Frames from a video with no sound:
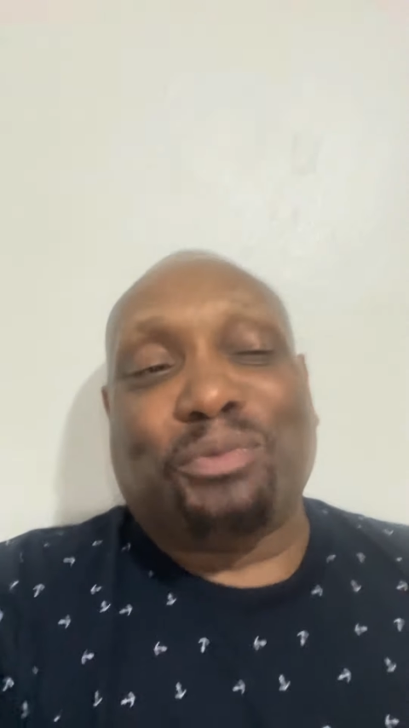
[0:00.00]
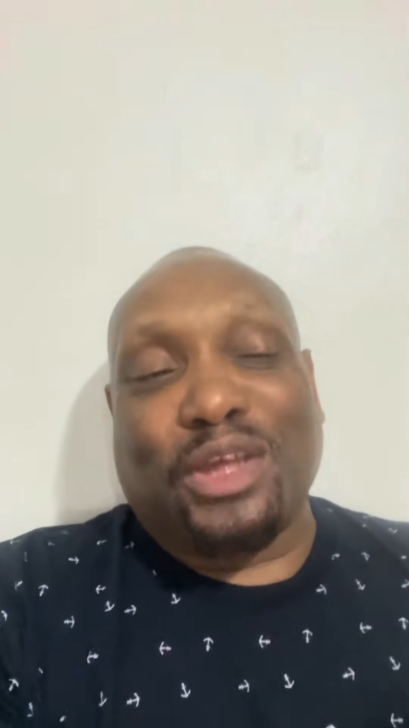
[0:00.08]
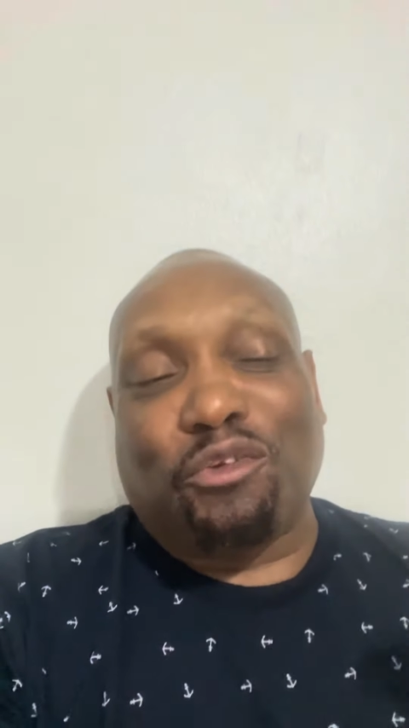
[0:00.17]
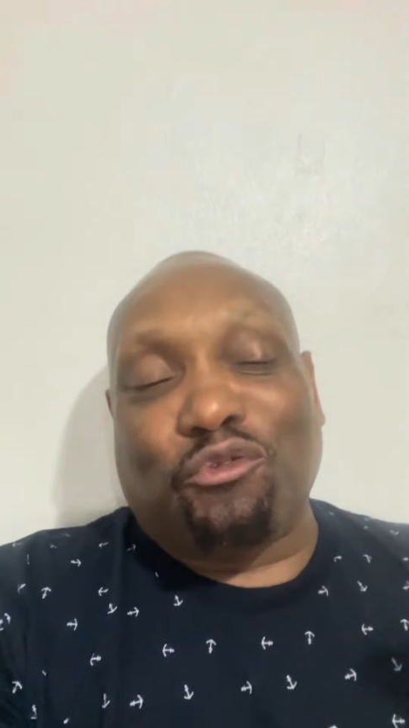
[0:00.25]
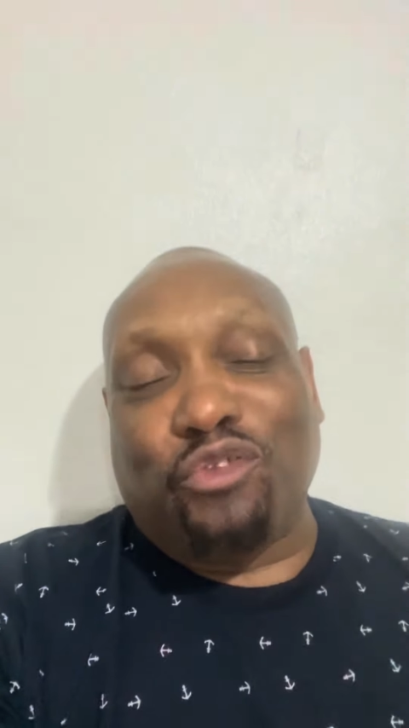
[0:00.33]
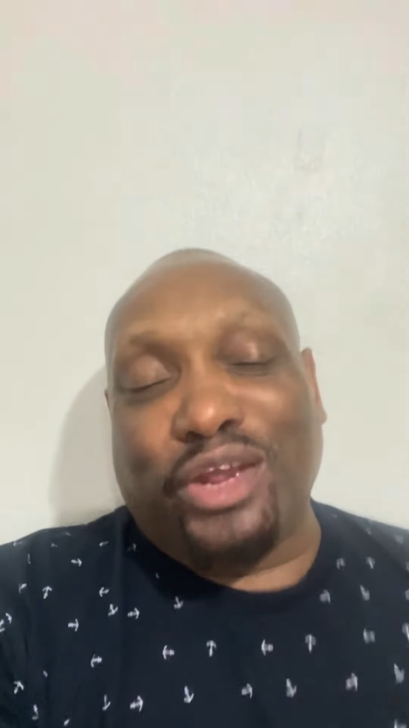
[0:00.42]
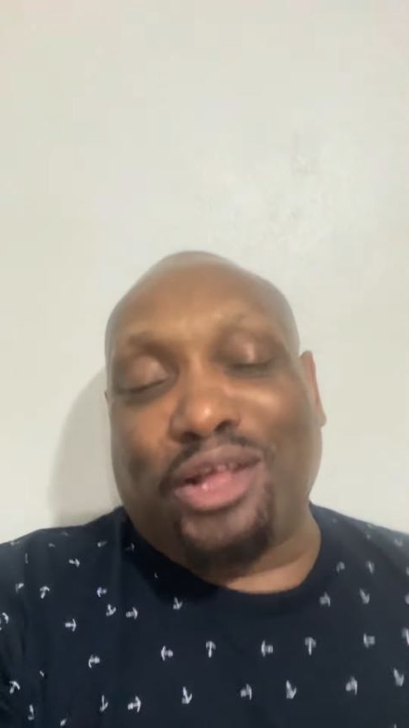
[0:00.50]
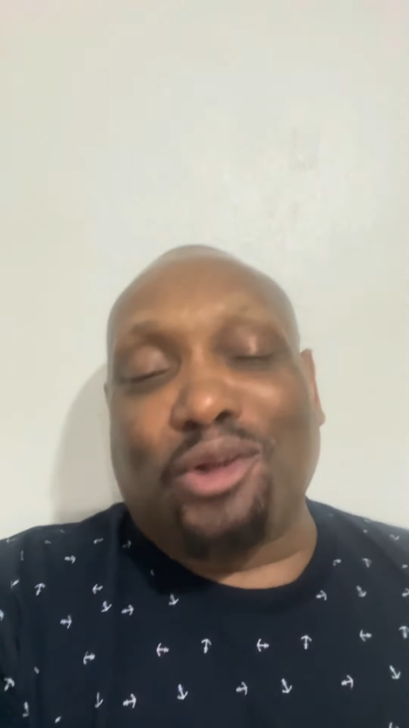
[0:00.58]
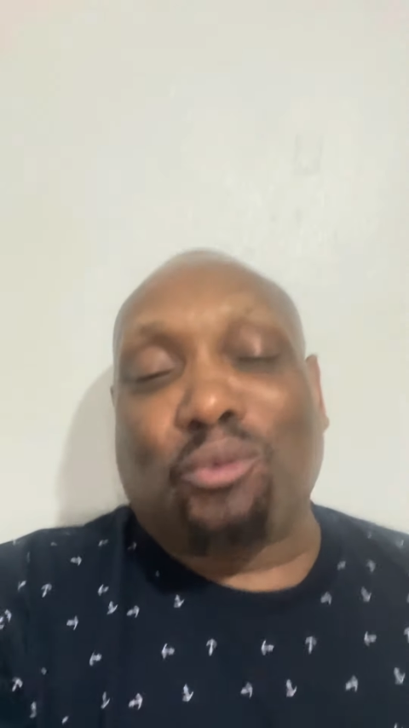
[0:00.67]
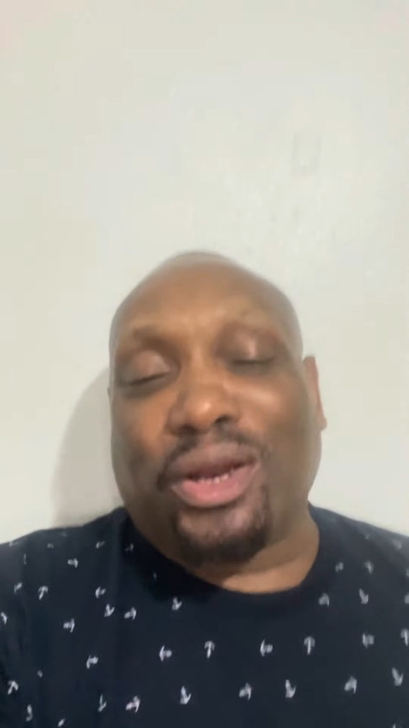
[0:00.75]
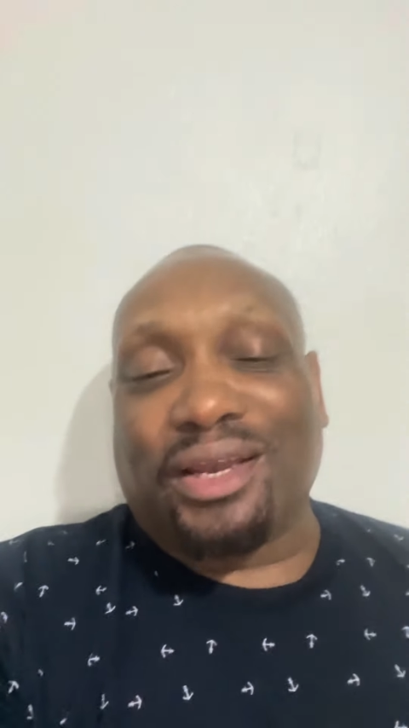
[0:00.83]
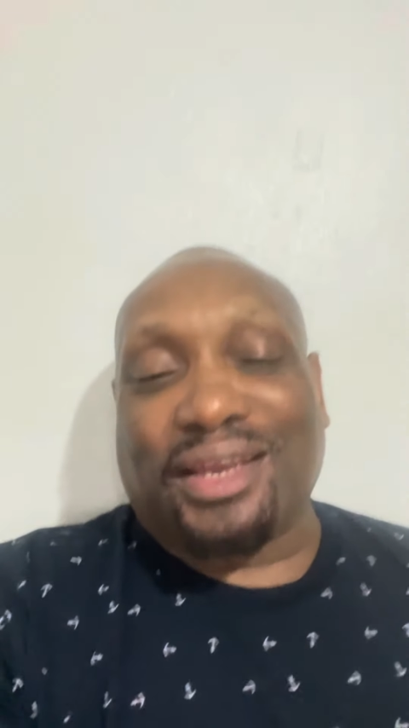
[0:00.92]
than
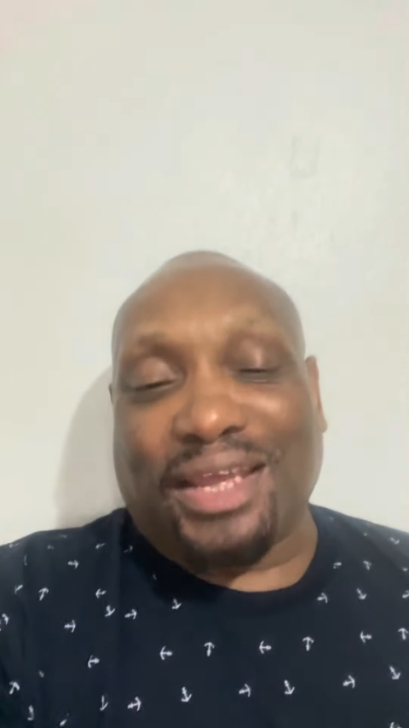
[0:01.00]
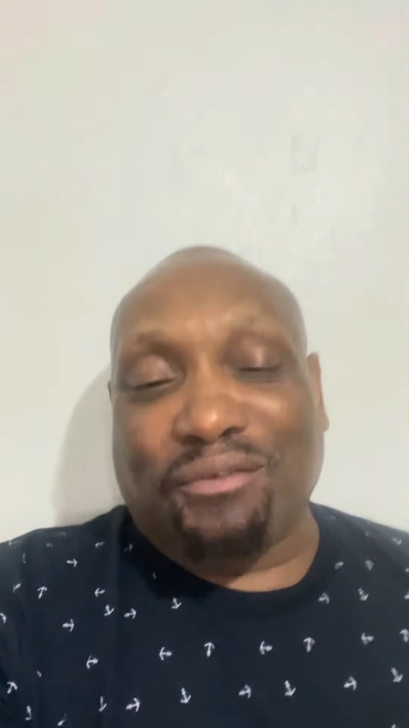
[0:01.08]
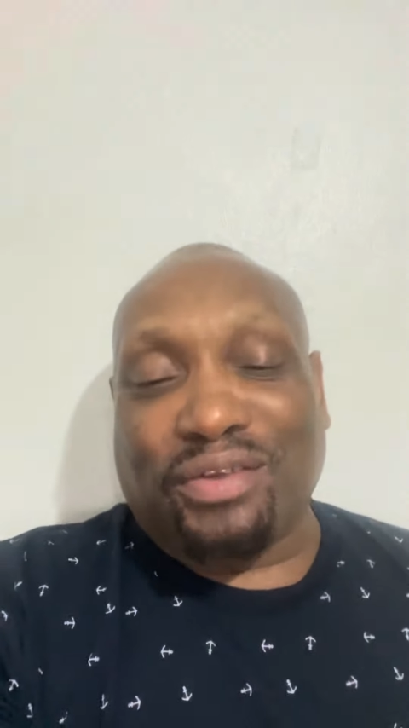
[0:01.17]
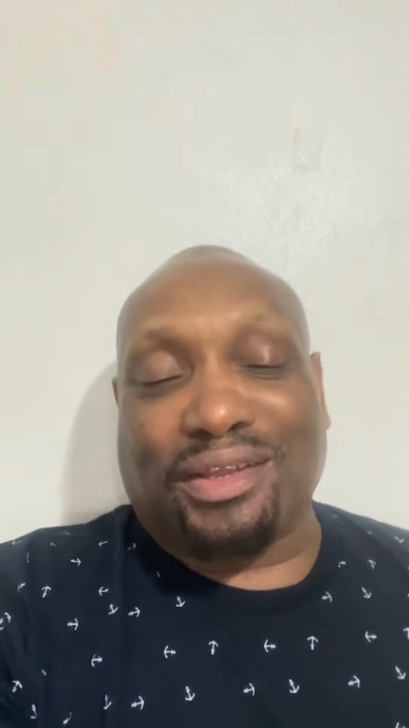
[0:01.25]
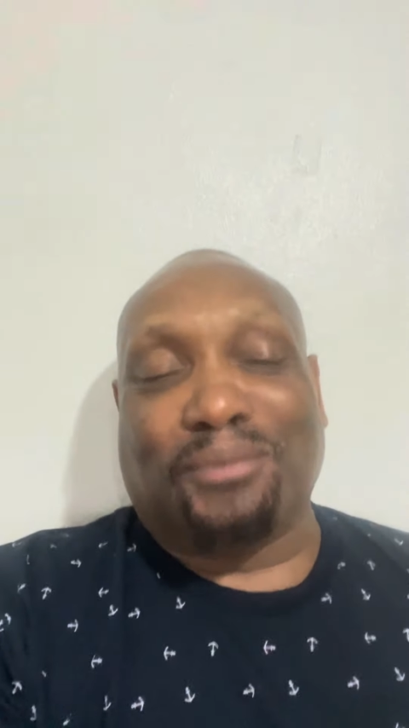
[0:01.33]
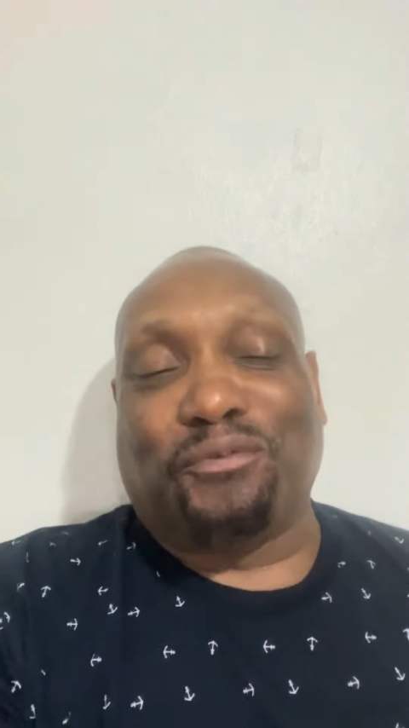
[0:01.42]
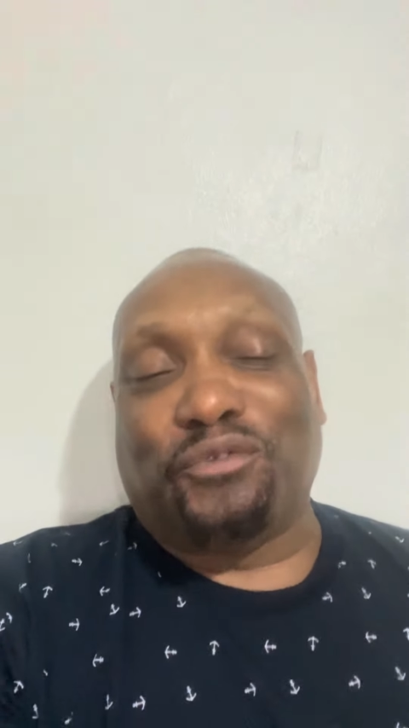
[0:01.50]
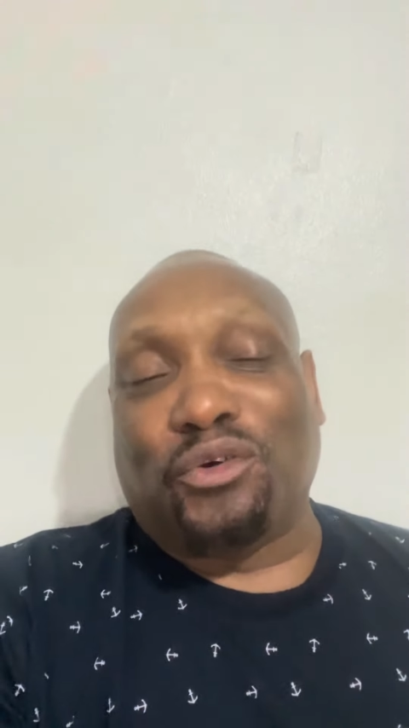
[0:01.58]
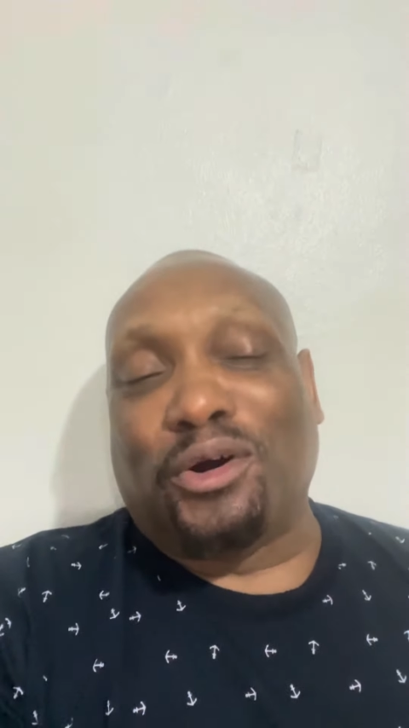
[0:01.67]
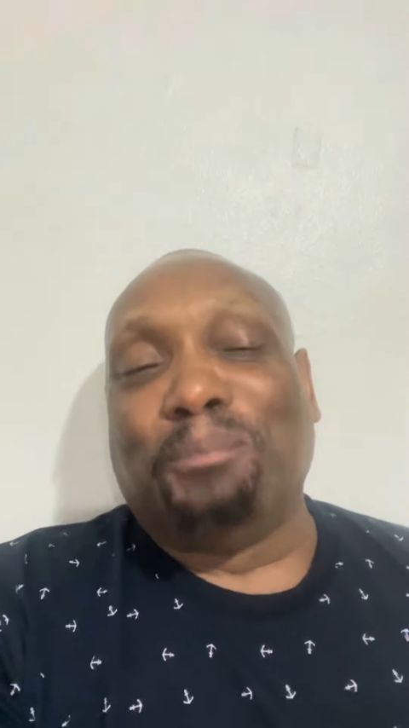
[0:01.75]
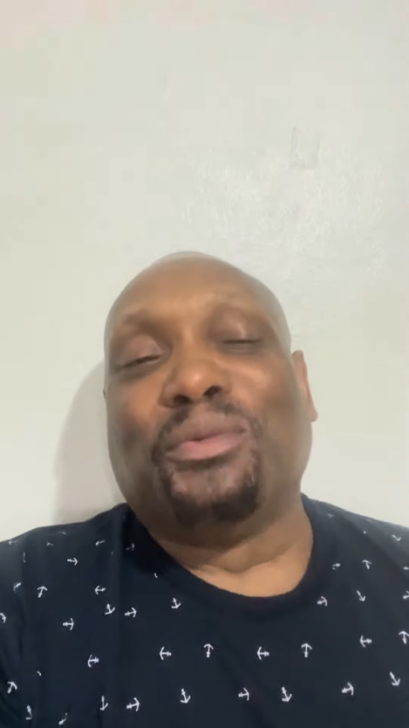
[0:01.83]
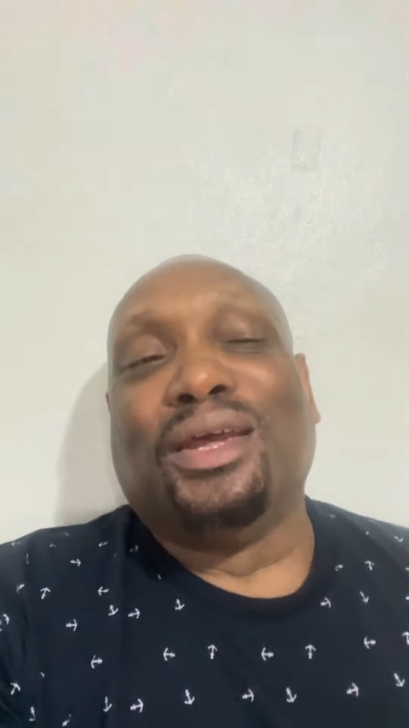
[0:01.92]
Regal wanted to give it to them
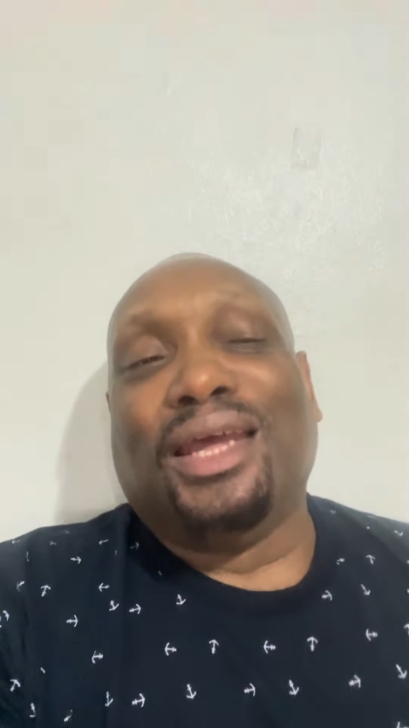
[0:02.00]
for.